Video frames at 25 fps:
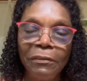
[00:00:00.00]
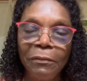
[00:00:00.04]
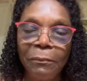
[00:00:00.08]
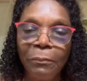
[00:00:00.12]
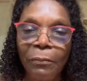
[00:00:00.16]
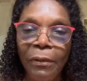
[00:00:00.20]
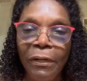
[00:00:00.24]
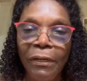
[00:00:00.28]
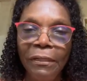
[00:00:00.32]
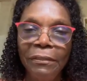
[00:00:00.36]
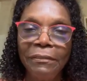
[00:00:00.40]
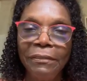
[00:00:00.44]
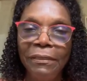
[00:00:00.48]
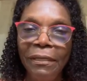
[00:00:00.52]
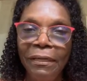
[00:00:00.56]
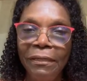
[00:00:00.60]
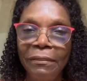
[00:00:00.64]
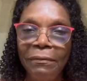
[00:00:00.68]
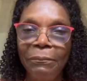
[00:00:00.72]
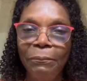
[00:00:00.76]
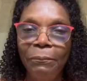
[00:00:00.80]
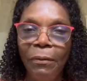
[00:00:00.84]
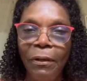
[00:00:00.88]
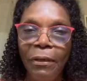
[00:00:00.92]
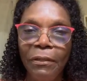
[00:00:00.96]
Surprised
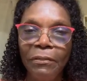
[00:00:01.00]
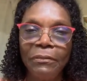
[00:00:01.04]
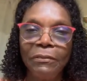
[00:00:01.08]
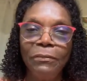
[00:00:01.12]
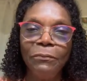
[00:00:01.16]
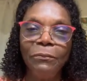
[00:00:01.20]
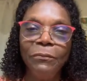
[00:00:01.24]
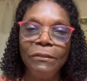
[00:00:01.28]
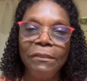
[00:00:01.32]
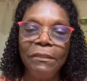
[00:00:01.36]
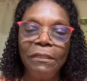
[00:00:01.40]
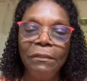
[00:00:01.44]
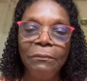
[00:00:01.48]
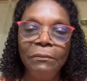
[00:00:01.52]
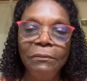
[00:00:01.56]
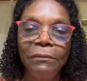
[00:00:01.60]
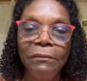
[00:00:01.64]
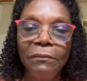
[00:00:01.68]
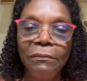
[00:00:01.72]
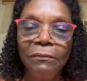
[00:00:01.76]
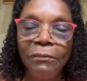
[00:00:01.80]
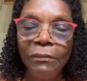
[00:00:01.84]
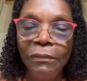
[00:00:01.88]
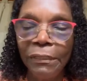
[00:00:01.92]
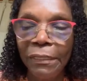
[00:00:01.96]
that Boston was able
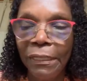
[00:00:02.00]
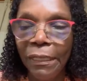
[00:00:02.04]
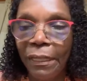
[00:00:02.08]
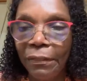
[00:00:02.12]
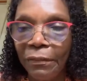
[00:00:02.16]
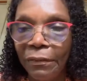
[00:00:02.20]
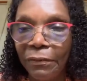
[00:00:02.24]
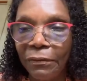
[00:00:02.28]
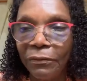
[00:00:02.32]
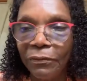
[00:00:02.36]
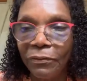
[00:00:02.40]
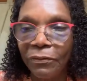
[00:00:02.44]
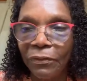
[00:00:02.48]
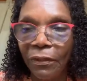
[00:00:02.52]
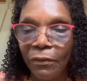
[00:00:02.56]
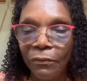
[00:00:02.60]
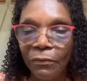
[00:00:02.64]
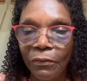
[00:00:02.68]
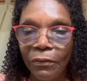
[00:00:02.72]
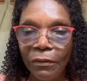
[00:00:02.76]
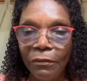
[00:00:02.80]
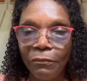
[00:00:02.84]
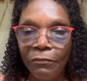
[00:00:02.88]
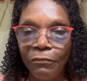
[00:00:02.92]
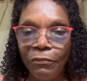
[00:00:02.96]
to get theirs
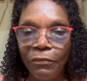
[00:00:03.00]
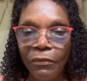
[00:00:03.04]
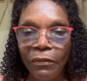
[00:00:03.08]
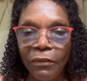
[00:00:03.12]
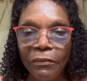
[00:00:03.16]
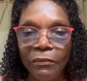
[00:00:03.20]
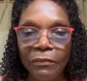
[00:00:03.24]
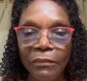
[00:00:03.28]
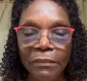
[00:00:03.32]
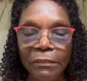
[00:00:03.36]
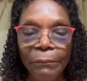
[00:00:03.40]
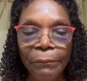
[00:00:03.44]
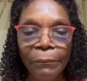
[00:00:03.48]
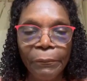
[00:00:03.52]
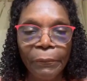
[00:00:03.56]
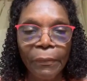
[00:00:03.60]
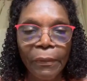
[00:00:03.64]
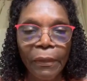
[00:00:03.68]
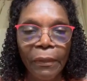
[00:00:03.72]
out there first.